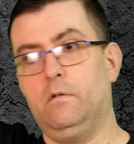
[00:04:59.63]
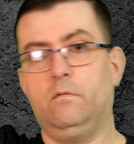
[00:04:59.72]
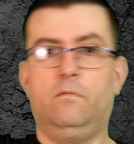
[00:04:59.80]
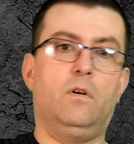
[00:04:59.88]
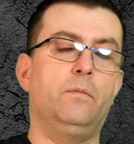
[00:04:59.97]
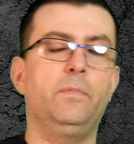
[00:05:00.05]

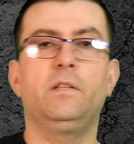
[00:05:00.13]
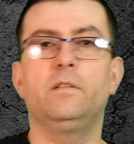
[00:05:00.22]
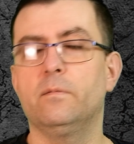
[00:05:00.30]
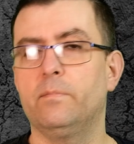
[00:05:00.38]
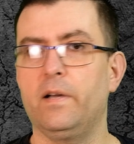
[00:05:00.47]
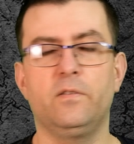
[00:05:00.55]
one
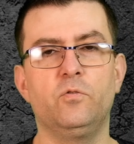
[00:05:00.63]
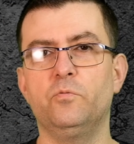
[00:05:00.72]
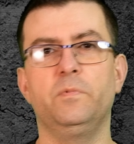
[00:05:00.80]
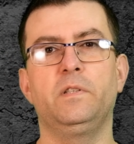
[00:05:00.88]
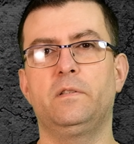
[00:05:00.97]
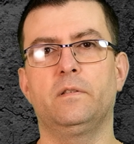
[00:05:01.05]
meter by two
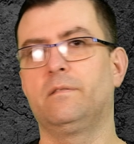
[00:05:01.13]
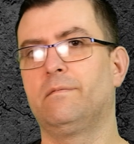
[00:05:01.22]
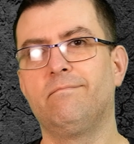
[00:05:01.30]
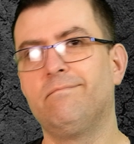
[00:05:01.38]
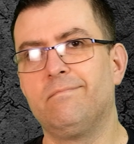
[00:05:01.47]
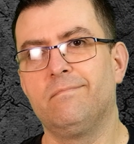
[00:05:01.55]
meter
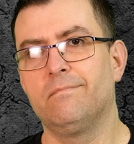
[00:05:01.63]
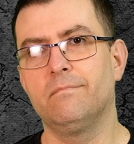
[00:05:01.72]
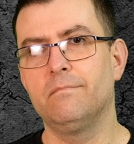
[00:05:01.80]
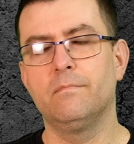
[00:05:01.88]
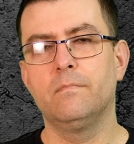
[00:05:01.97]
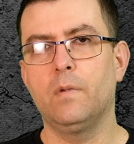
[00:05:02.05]

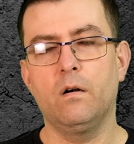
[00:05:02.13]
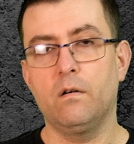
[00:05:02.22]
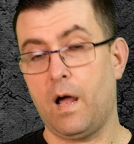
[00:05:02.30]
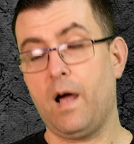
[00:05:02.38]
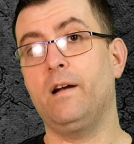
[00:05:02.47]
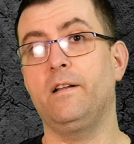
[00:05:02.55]

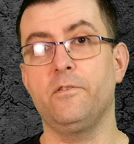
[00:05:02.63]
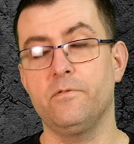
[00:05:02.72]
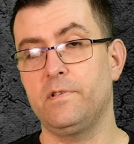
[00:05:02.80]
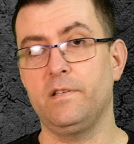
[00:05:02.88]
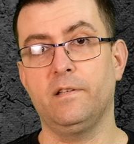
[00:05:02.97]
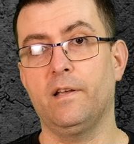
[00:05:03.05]
Rarely you
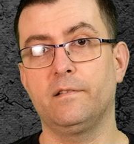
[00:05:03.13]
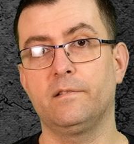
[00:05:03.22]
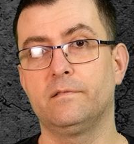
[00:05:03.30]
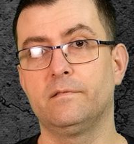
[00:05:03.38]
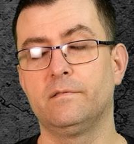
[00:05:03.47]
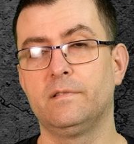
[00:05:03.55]
see that.
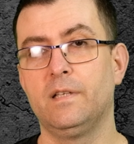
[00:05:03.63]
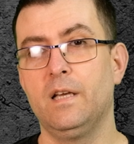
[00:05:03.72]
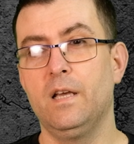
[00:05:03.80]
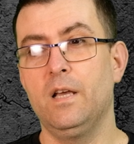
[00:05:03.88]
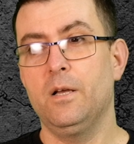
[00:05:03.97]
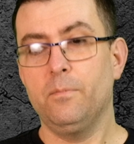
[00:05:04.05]

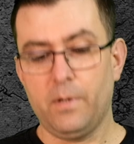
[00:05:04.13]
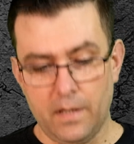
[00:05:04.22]
But